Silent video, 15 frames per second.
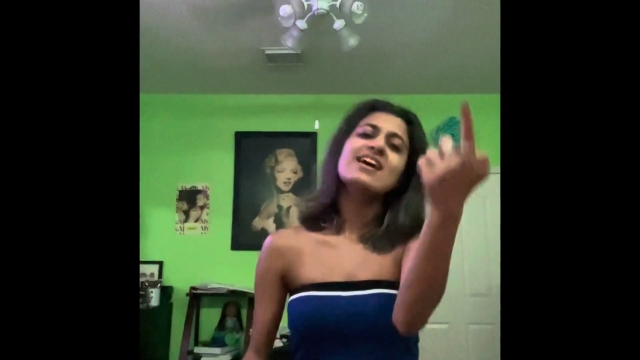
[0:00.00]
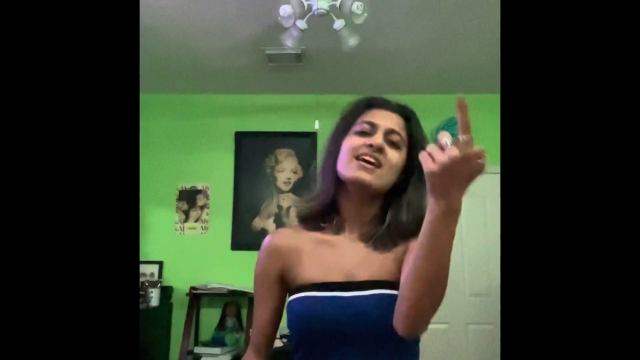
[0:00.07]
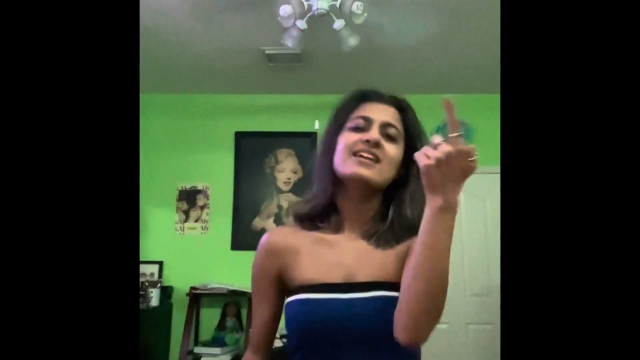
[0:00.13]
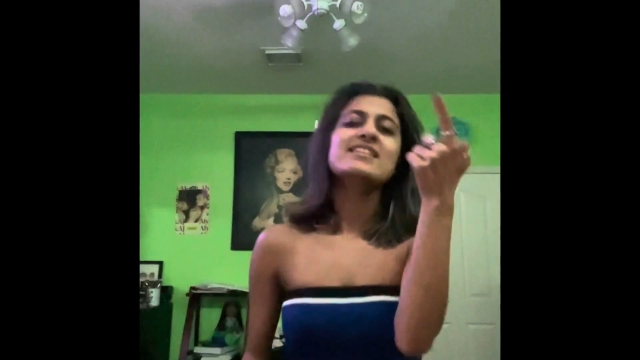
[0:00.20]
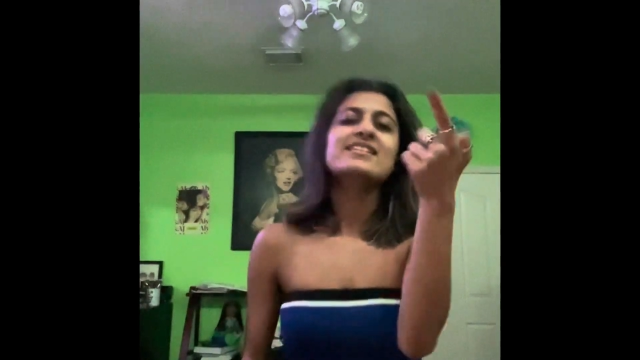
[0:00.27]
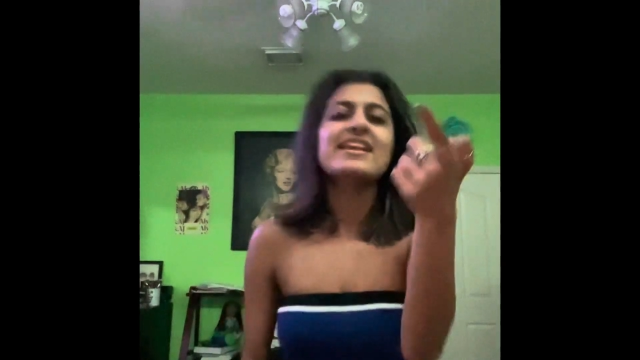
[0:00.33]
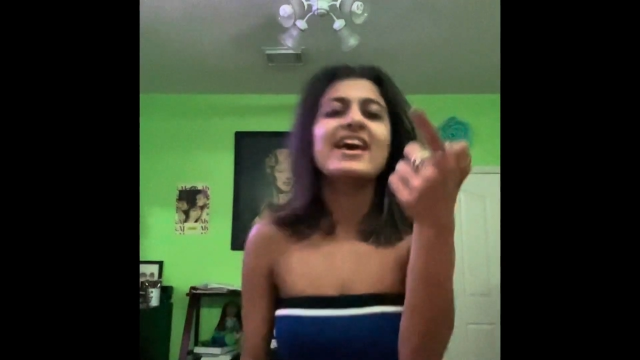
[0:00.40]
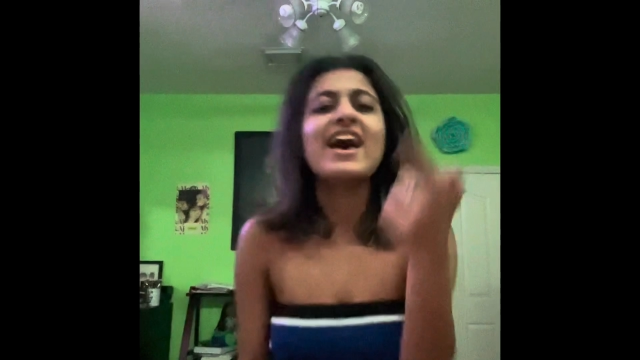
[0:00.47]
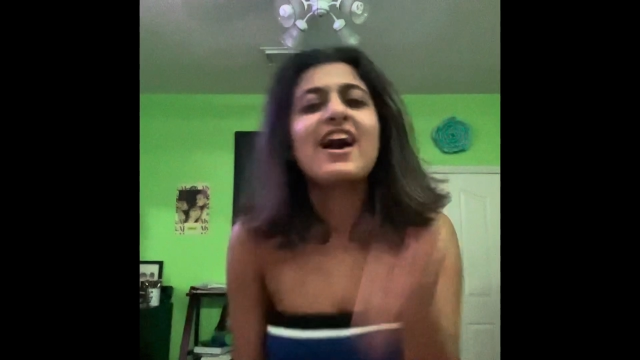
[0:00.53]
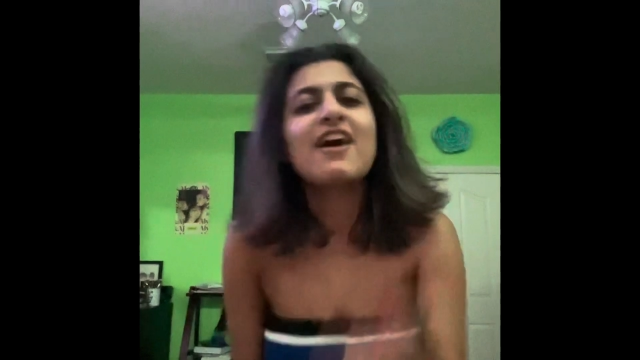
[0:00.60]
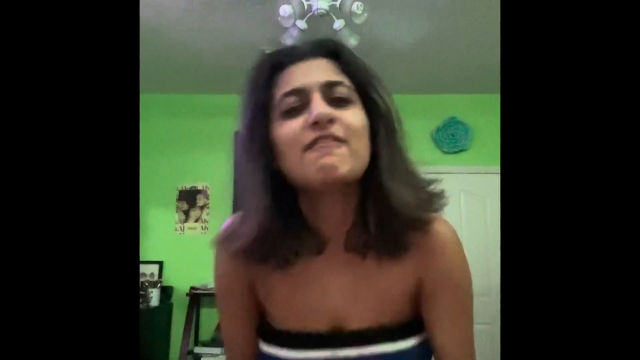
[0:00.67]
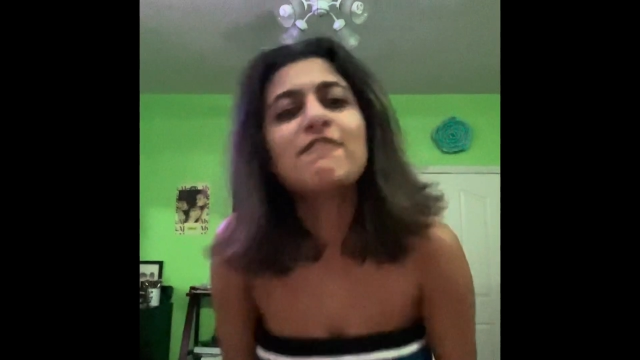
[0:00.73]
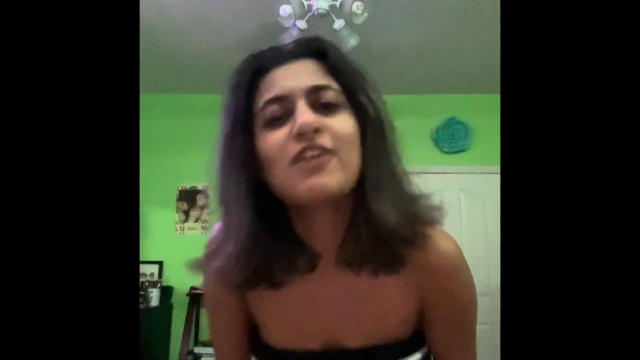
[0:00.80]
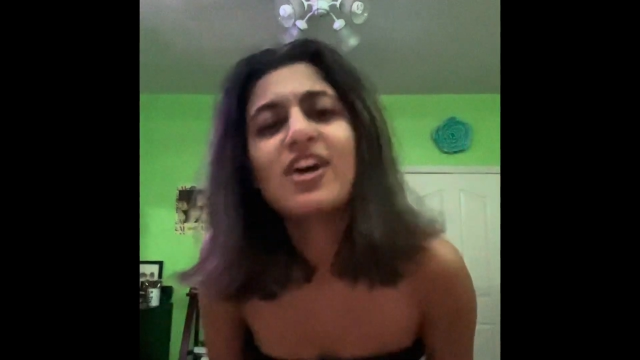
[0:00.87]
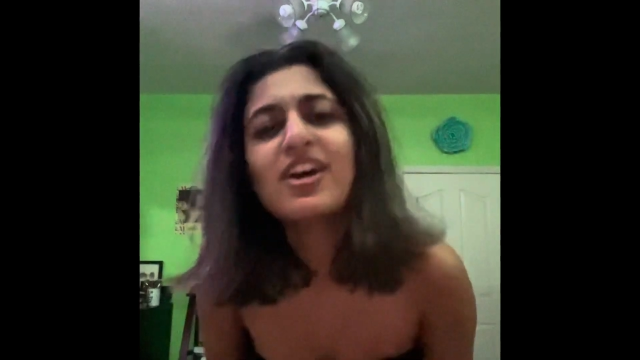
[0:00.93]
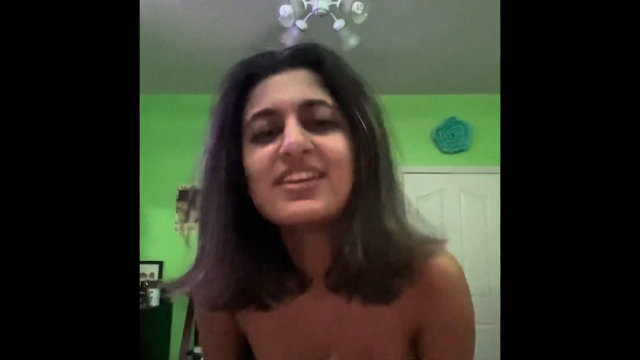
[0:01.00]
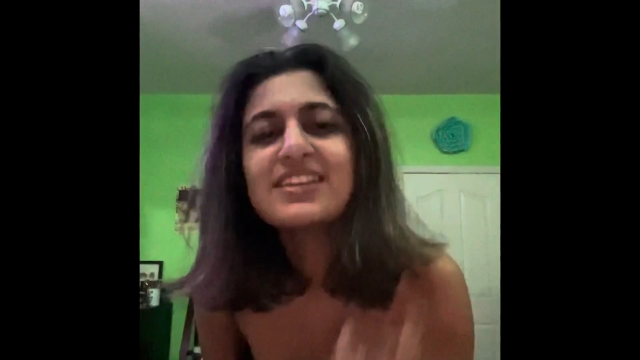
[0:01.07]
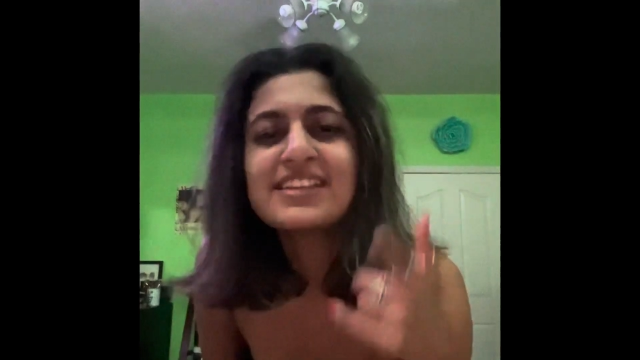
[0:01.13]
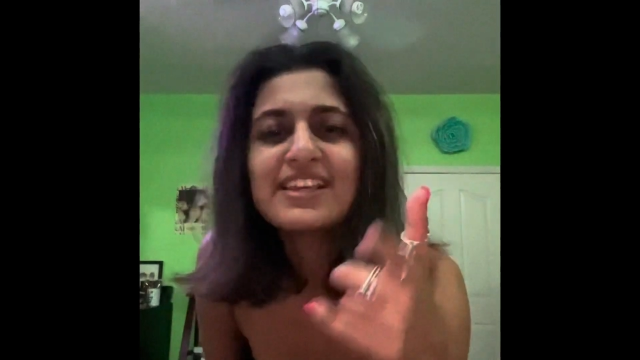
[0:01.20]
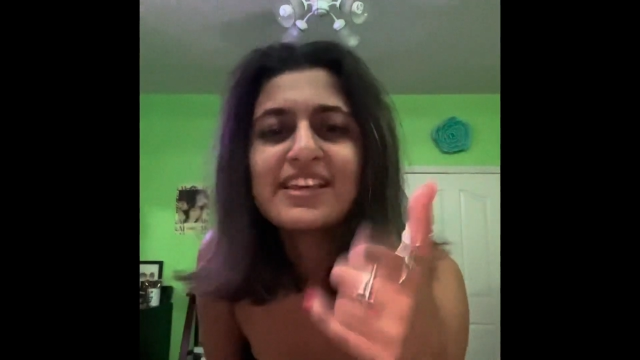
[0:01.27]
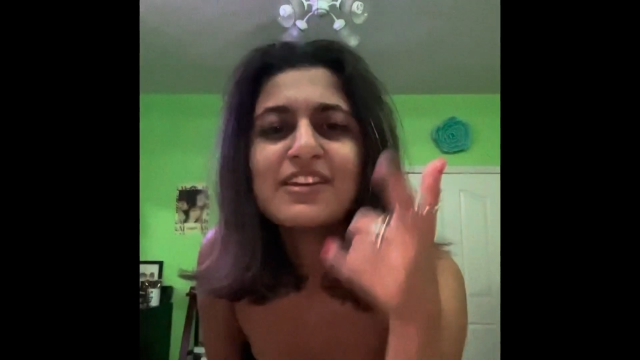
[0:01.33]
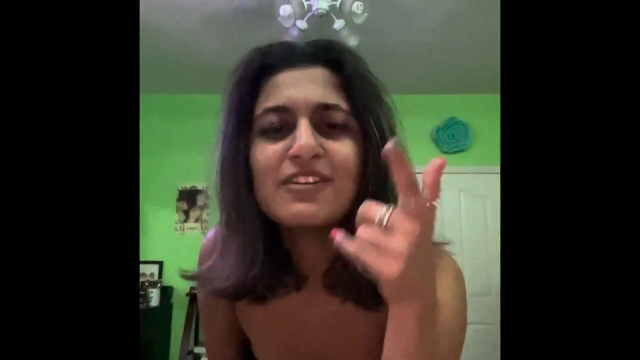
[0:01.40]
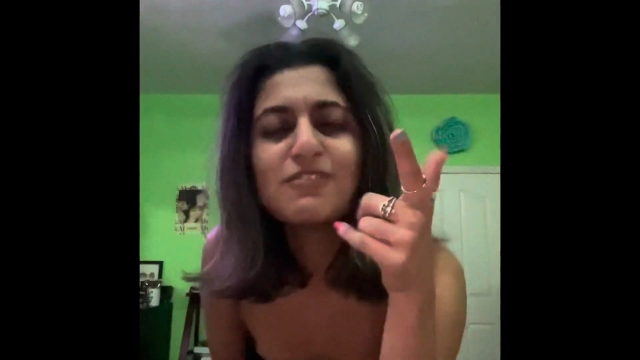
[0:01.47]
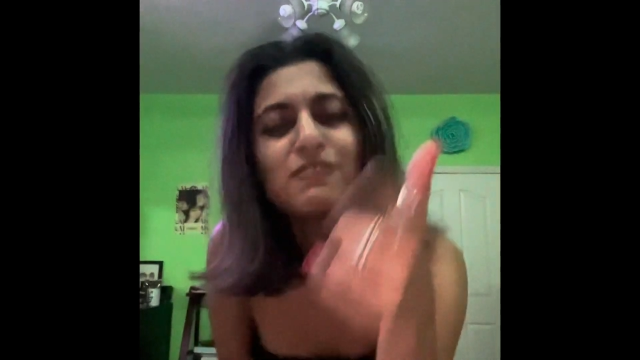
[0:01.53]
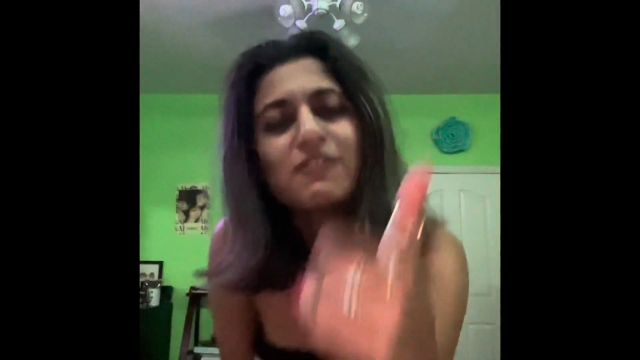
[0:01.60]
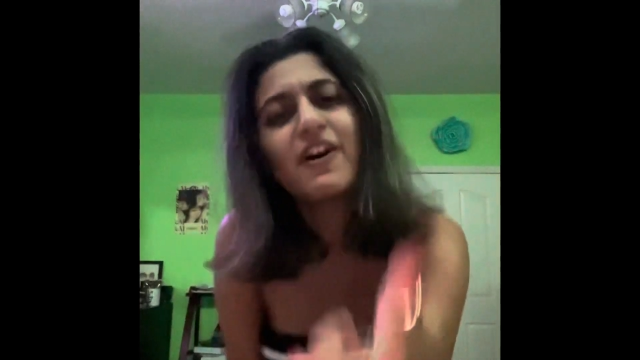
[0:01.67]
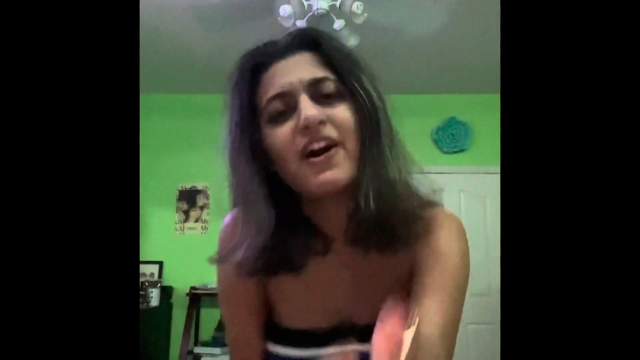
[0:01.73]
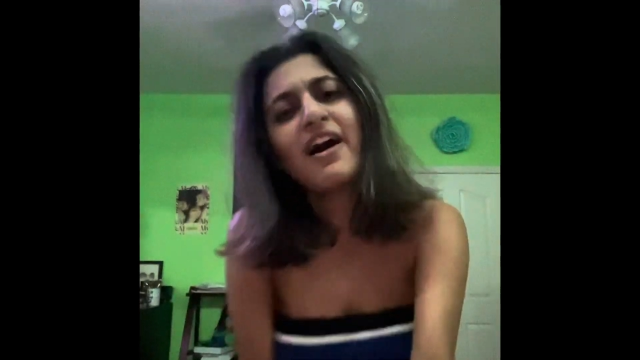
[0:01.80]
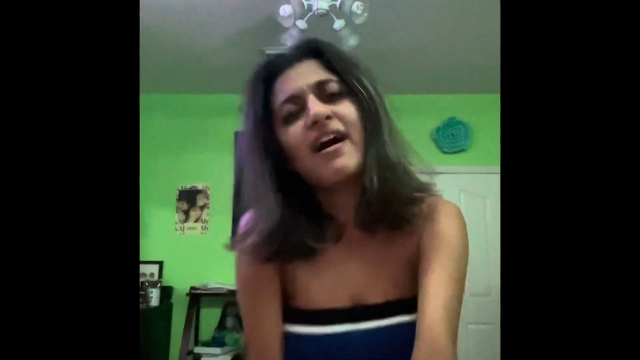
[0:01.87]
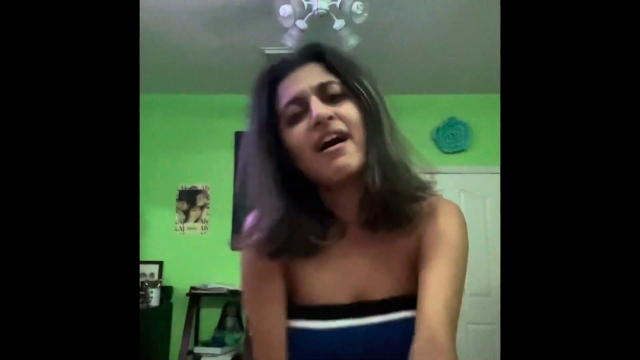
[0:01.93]
never give
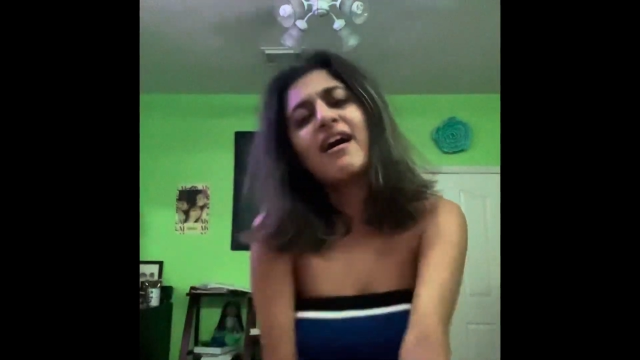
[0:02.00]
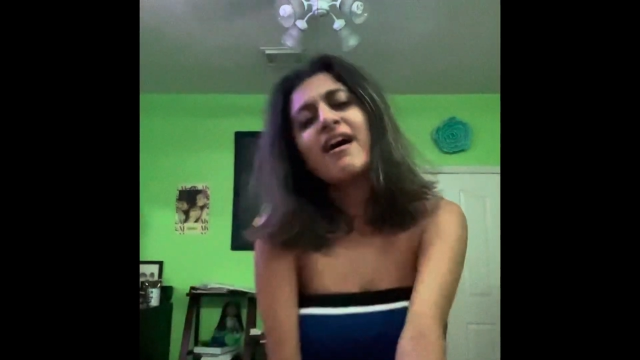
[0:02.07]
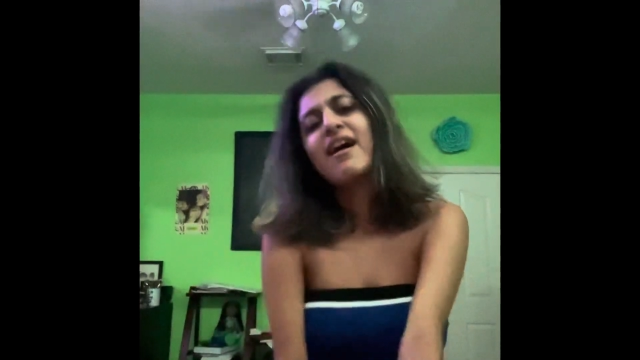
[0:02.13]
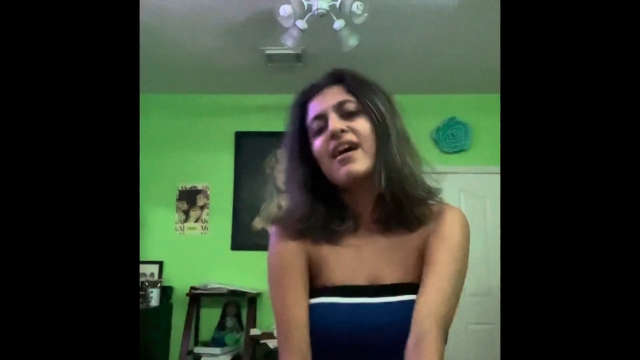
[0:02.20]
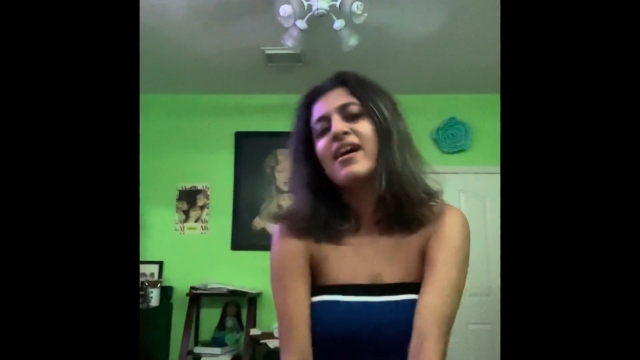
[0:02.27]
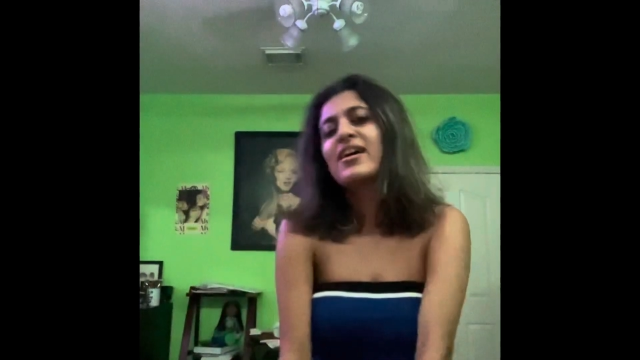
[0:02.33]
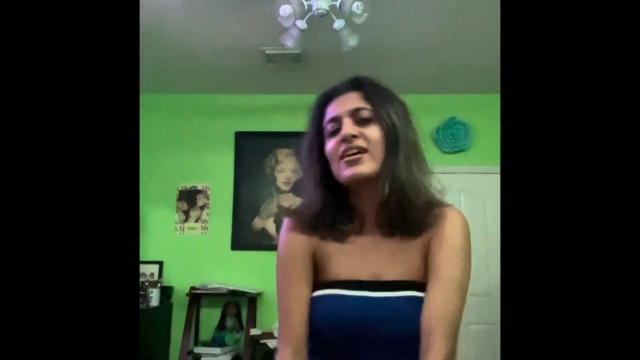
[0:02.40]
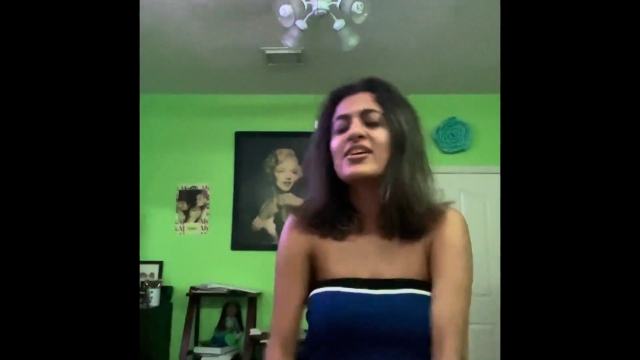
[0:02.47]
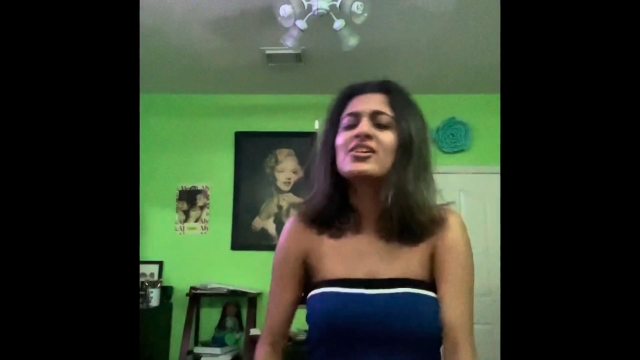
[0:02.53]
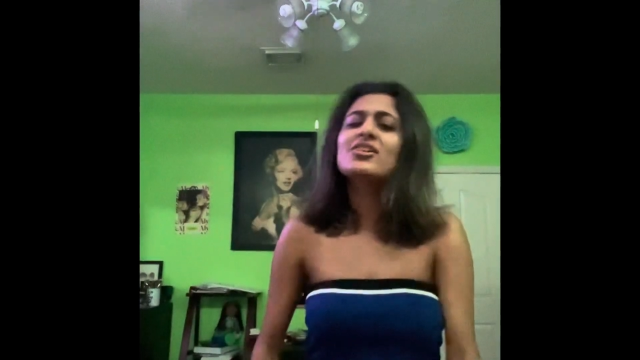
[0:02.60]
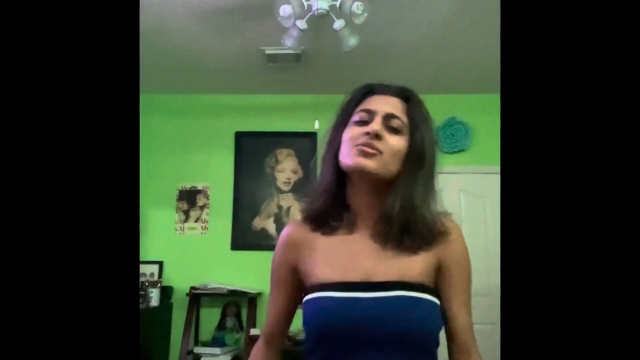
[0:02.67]
up.